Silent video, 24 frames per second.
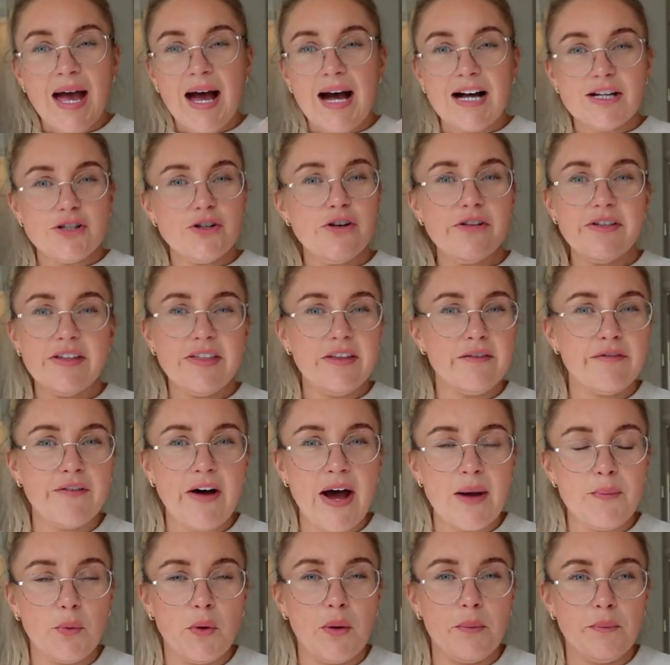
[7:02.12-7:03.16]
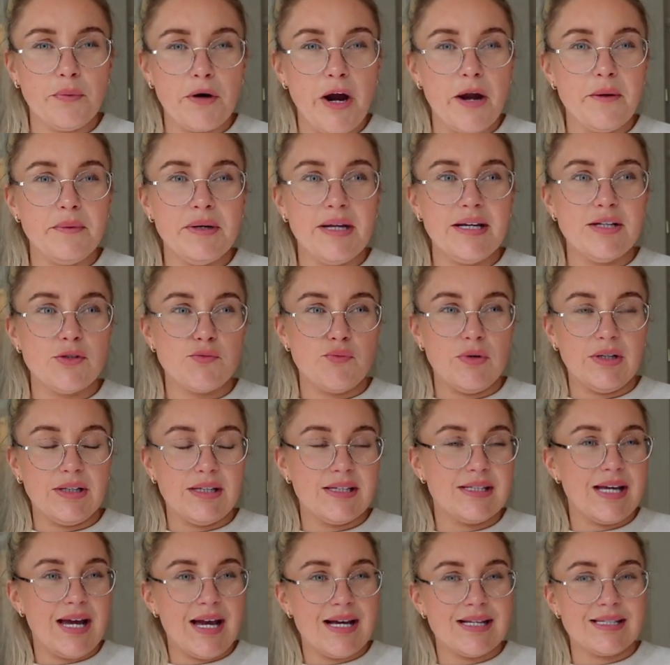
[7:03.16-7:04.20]
I don't think the 5-1 brownies really
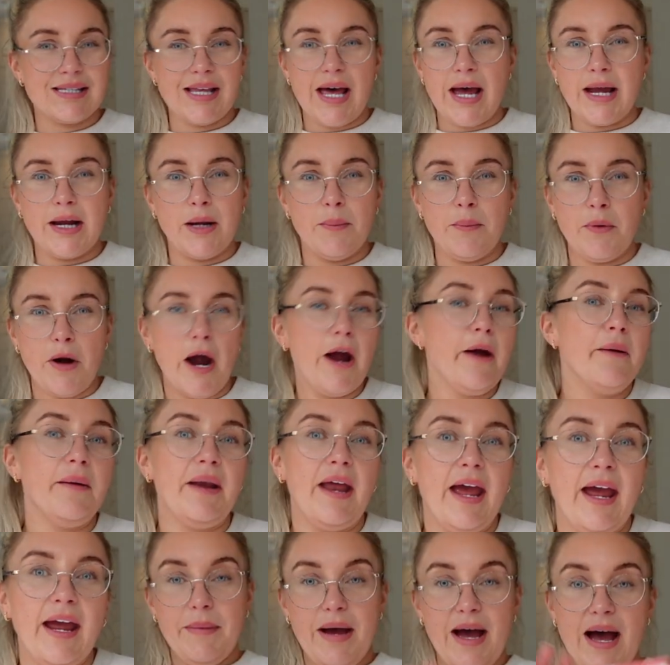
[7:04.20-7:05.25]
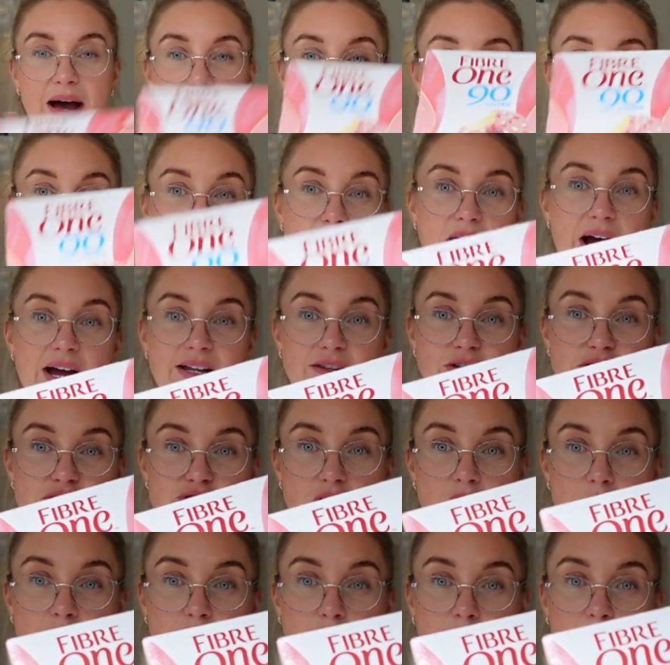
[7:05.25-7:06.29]
taste like a brownie. I haven't tried the
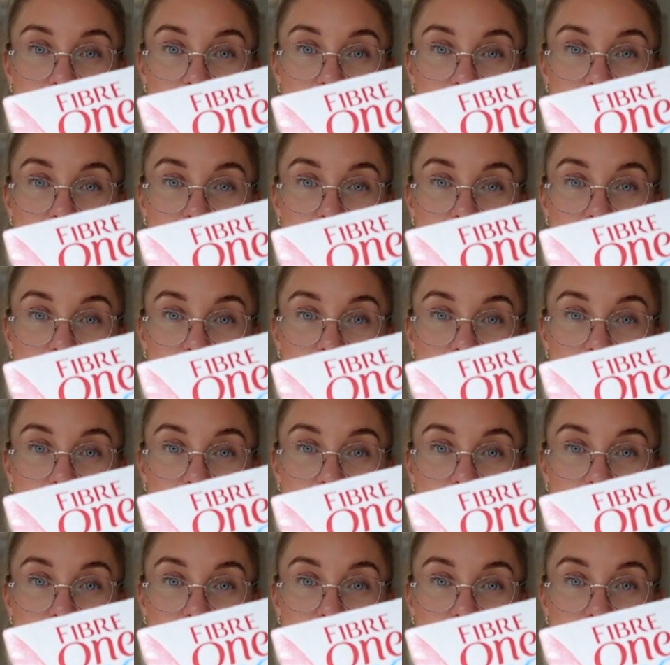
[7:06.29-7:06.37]
strawberry